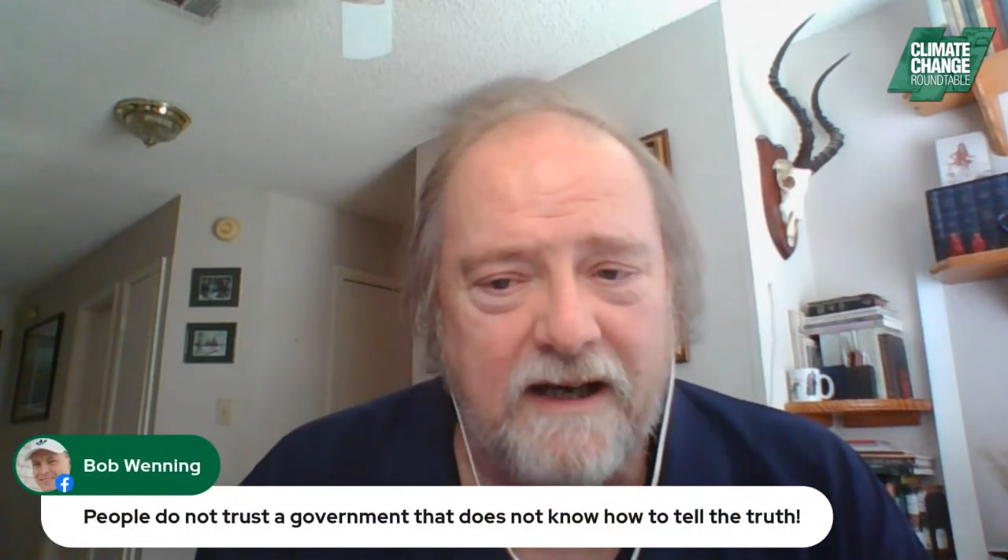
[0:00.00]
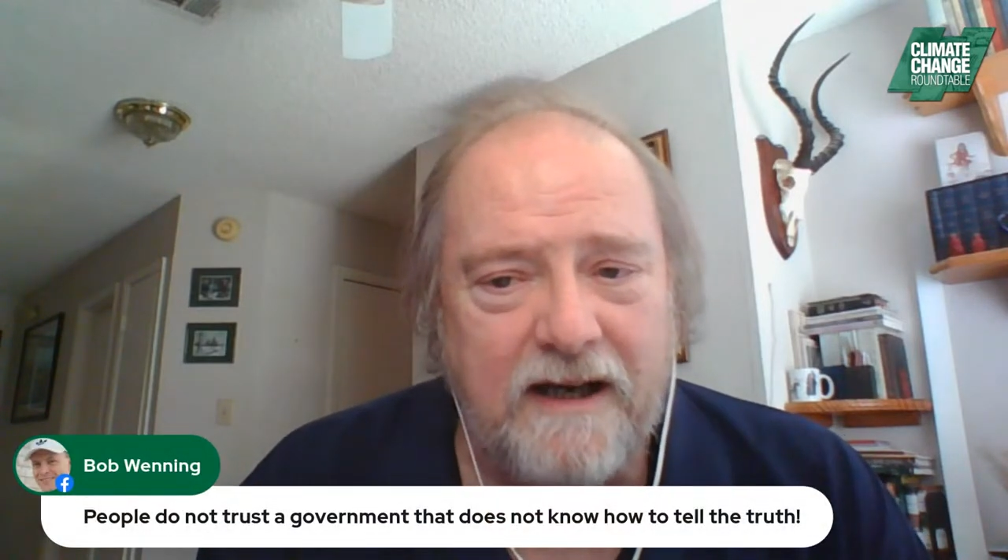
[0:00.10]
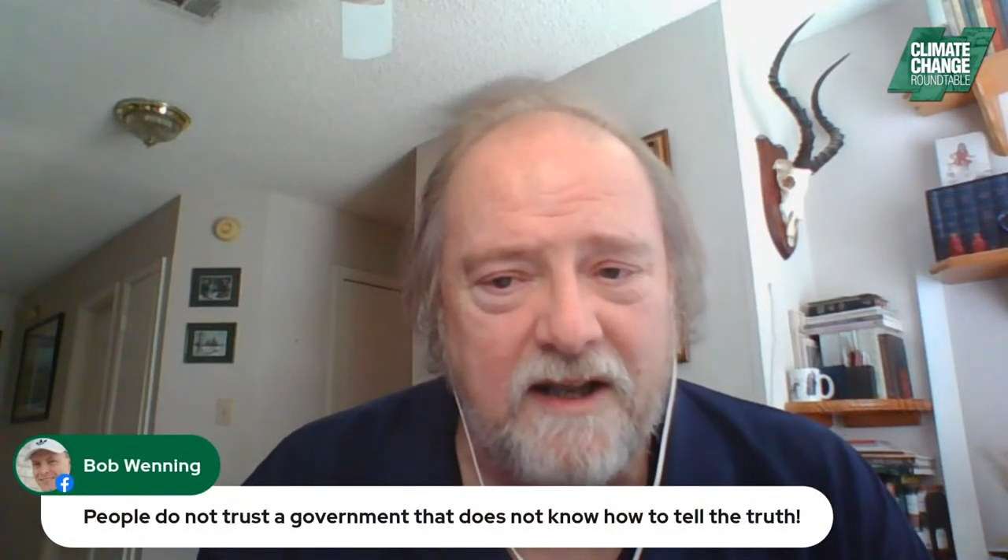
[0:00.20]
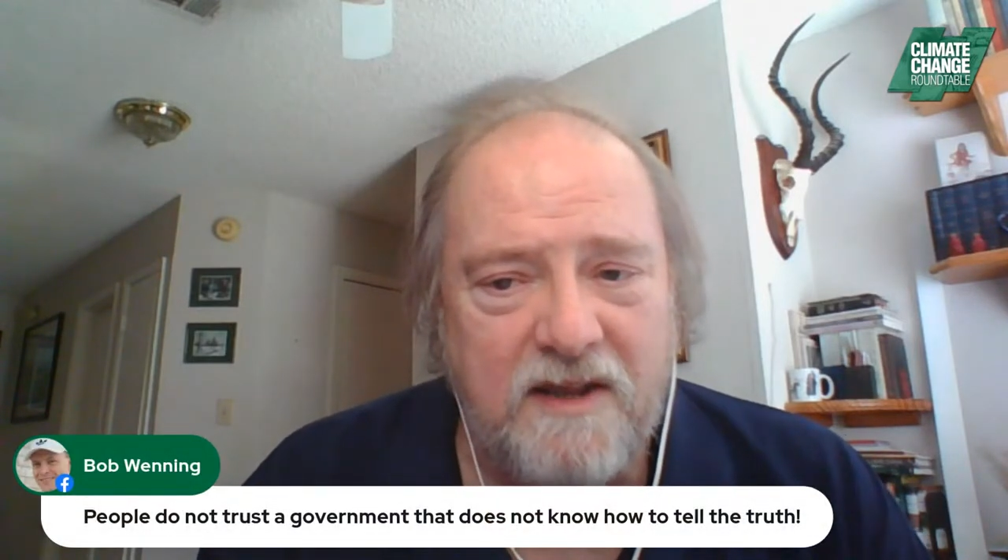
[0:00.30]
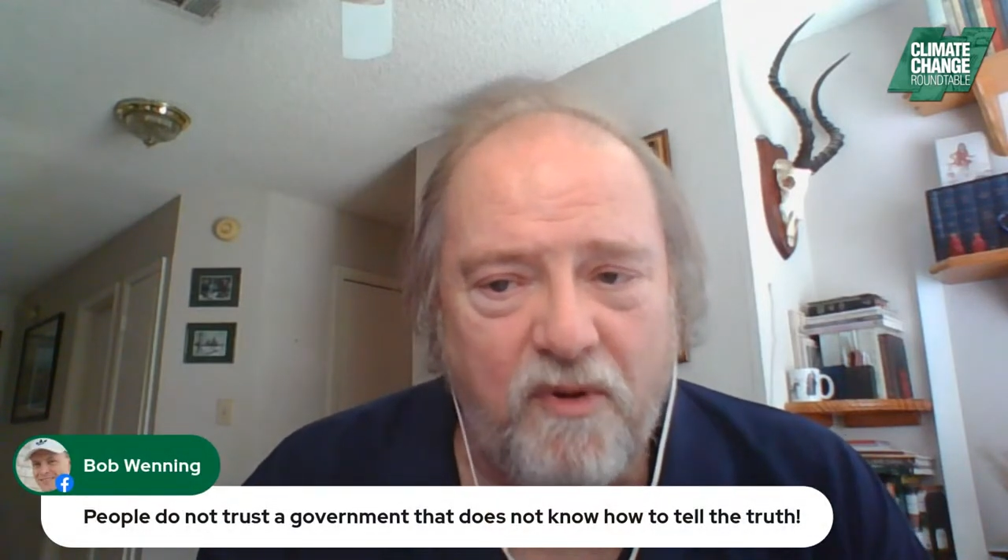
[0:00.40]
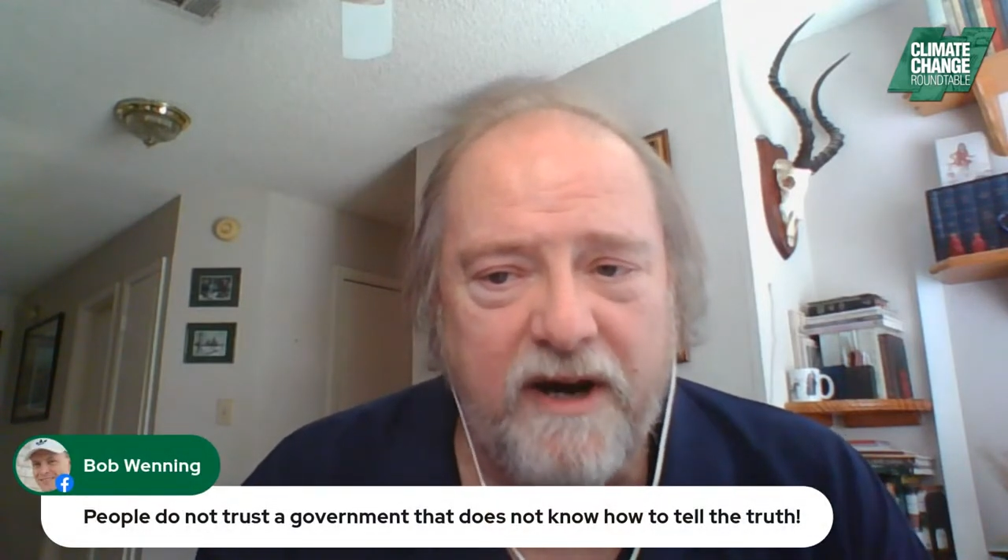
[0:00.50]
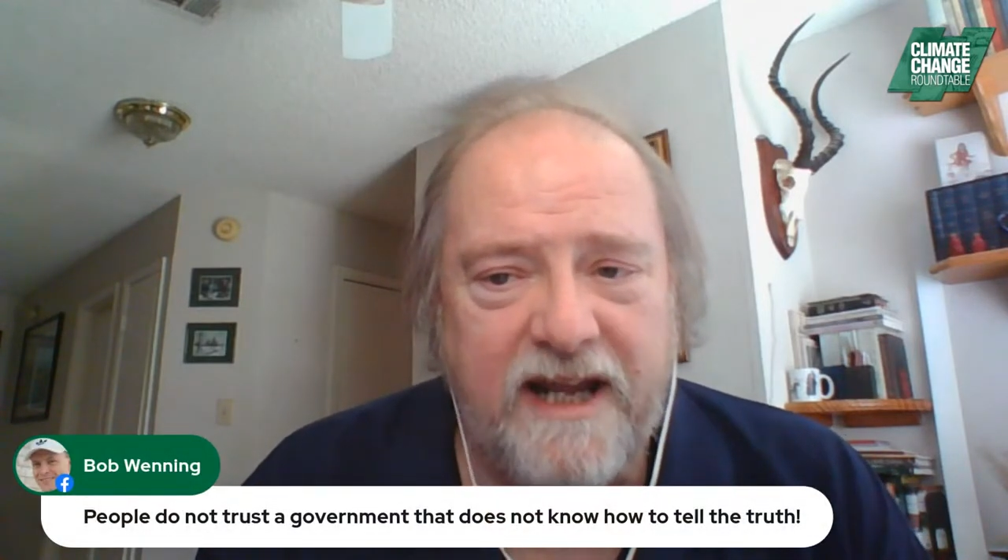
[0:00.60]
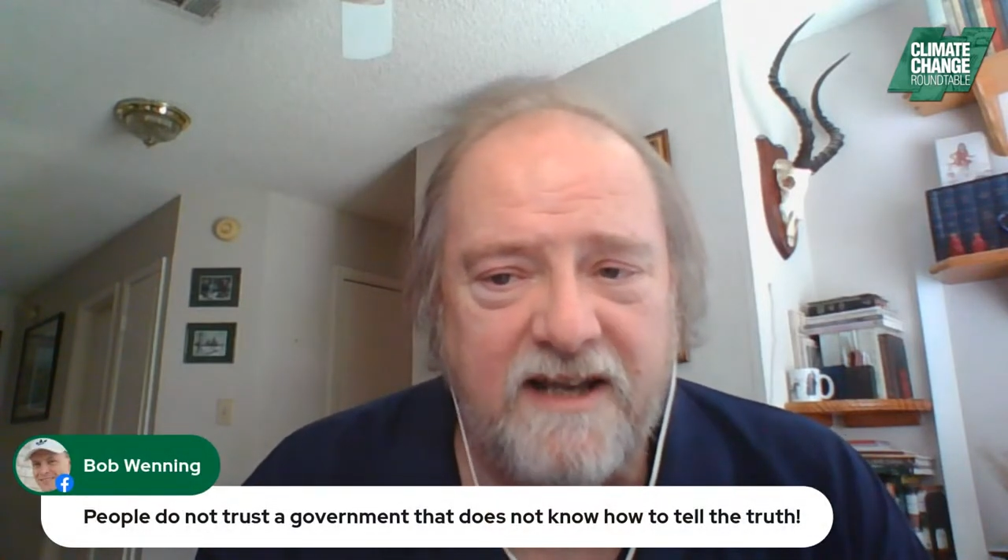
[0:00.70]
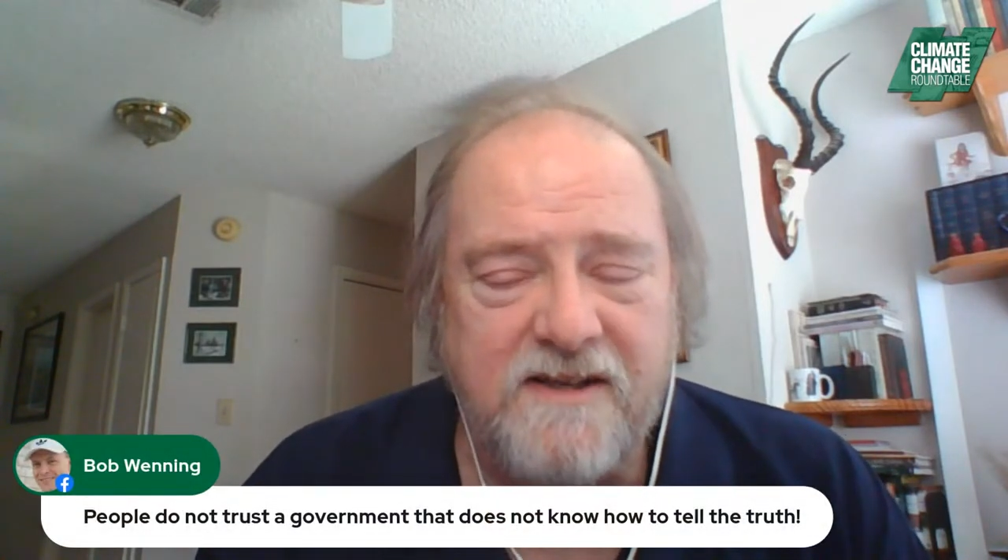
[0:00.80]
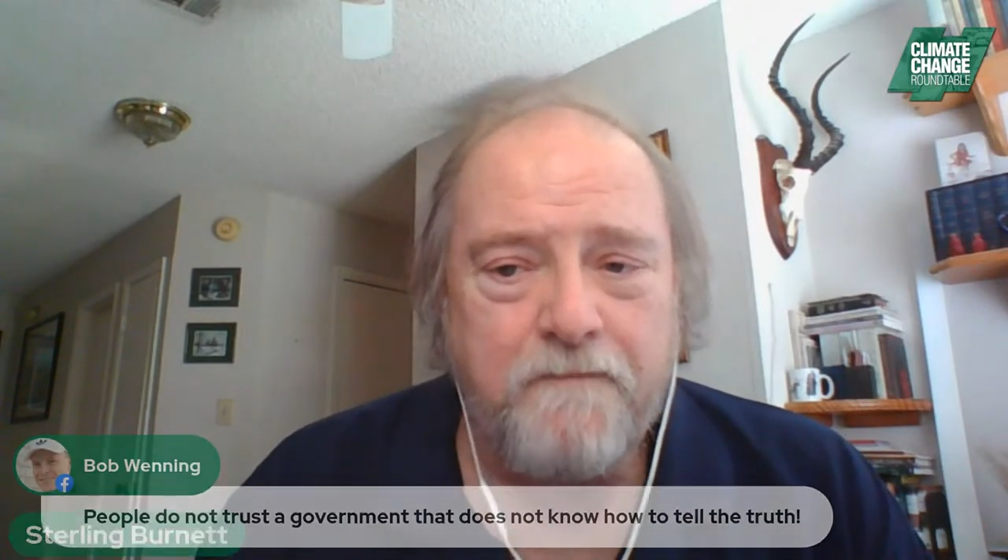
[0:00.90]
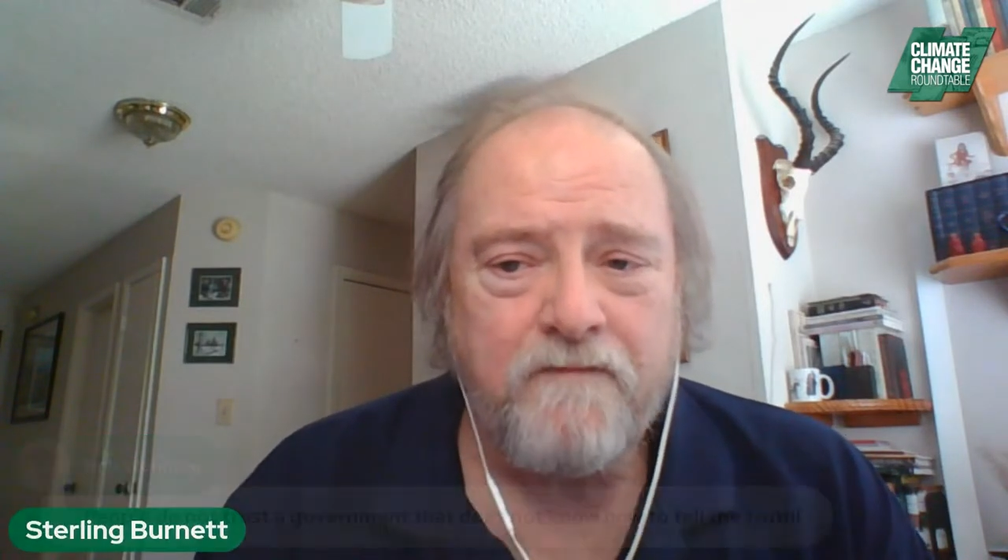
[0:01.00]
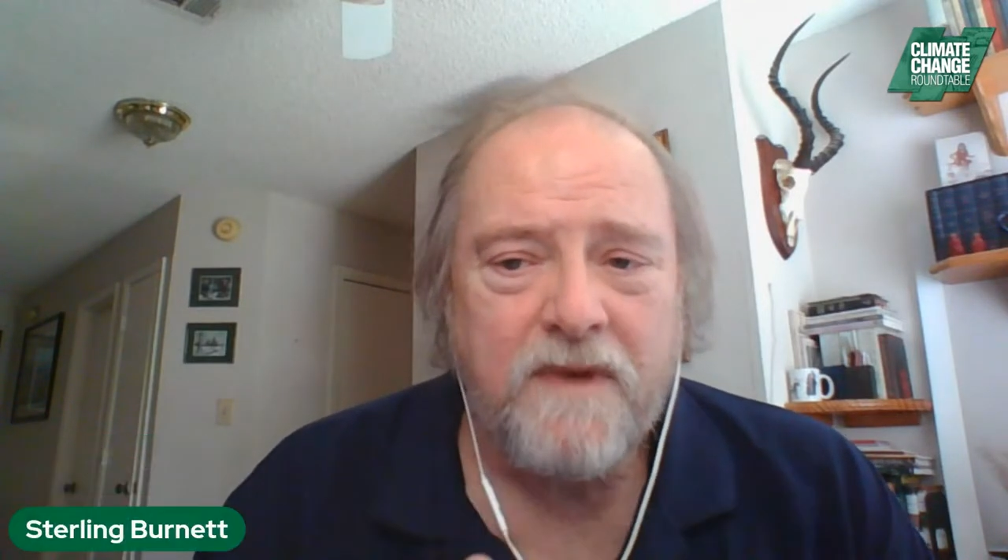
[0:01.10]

uh, the point is,